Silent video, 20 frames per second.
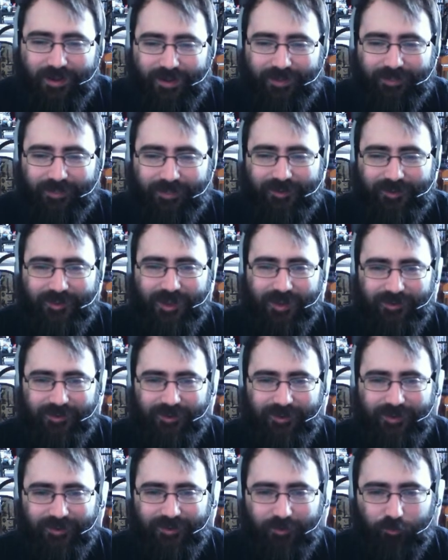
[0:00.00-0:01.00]
At least that
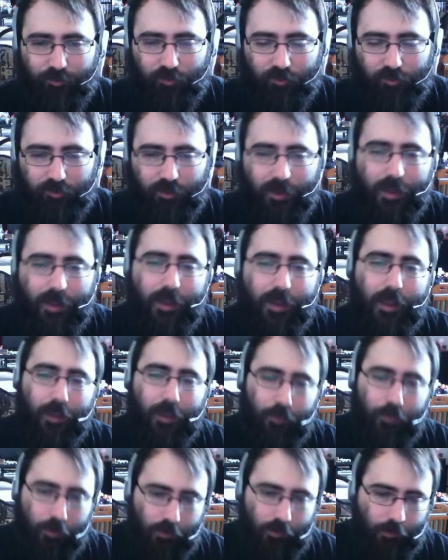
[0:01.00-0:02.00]
diagnosis.
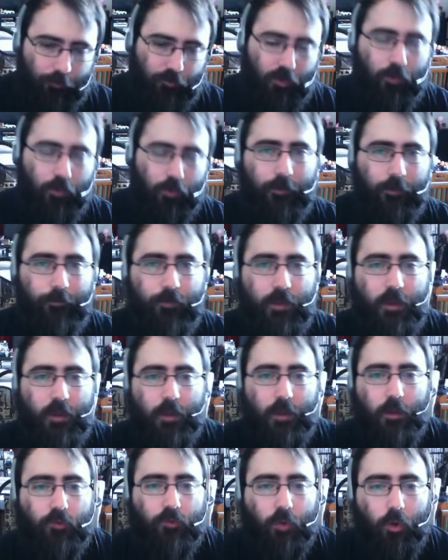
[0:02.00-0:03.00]
And then it keeps going.
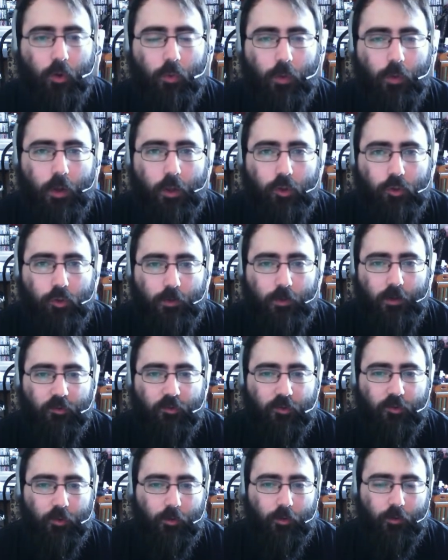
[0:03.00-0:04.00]
So you need a
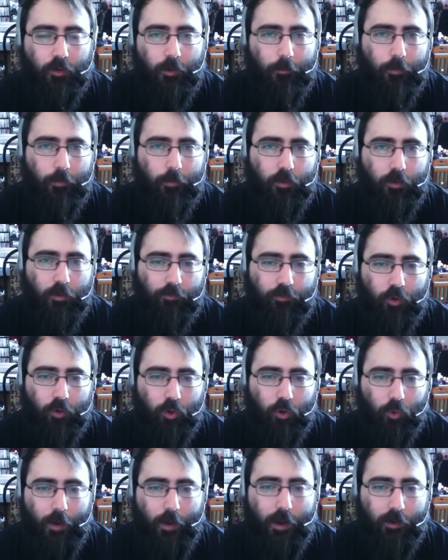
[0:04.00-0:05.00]
certain number of
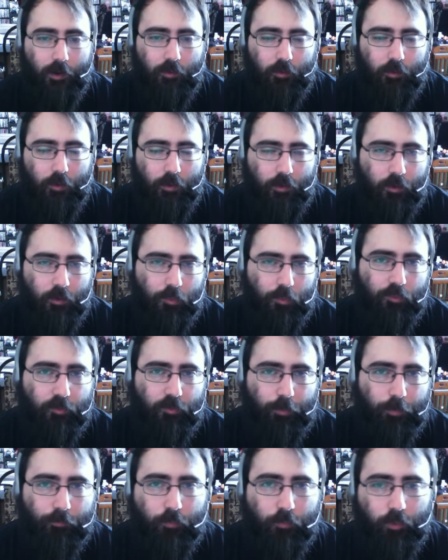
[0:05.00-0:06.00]
correct
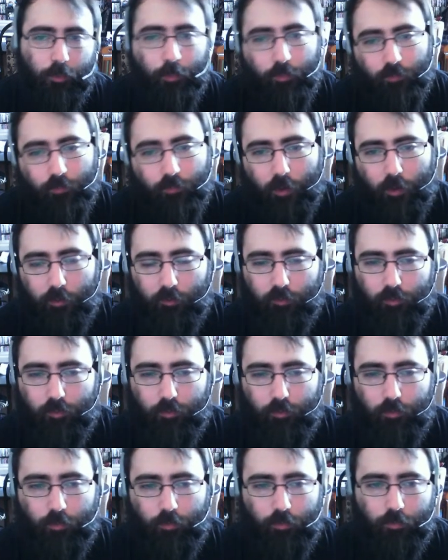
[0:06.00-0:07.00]
diagnoses before you move on
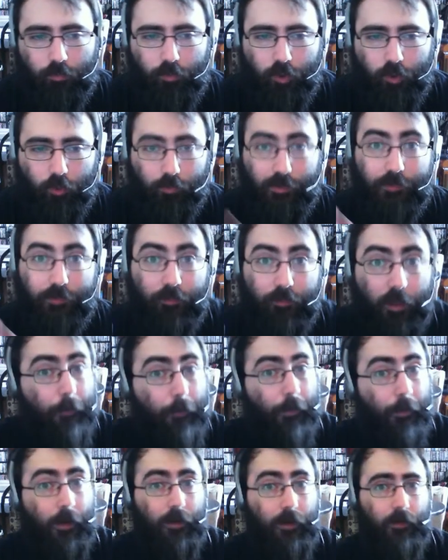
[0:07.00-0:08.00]
to, you know, level
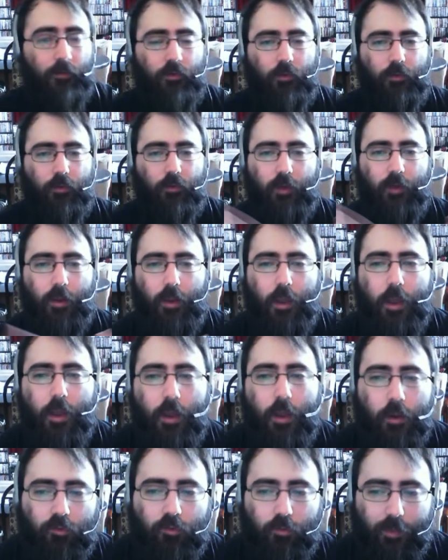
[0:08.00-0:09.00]
up, I guess you could say.
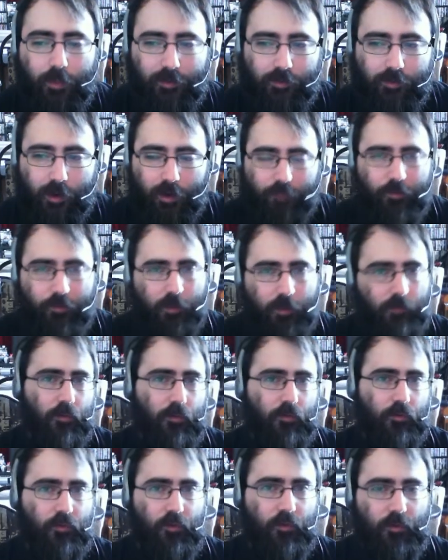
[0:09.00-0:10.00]
So that's kind of it.
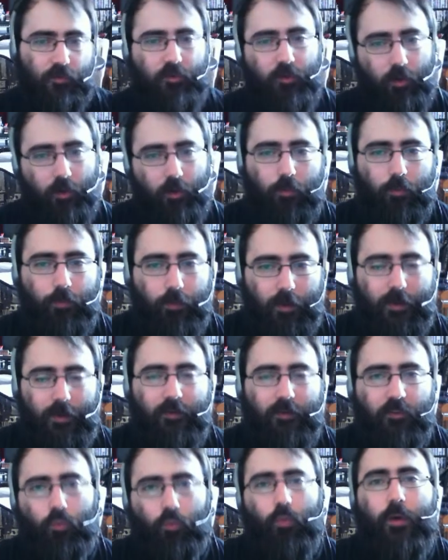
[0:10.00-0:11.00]
There's, there's you know, the
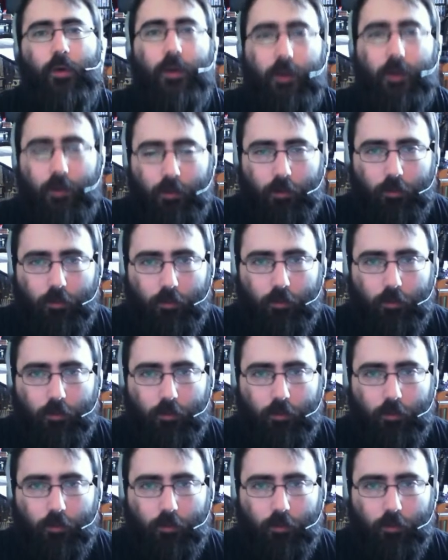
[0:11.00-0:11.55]
next three